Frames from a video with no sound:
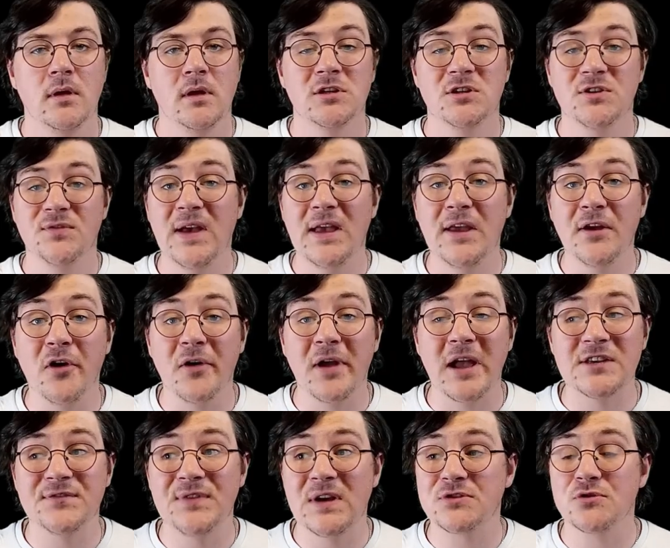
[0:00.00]
So there you go,
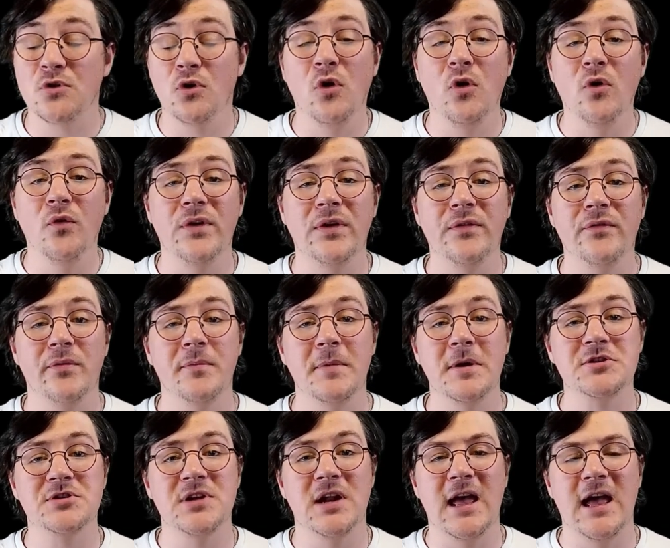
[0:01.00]
guys. That's all the
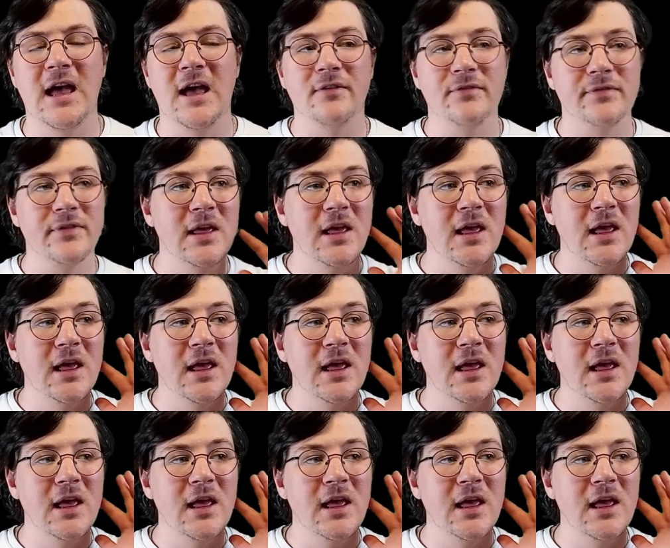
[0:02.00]
information I have.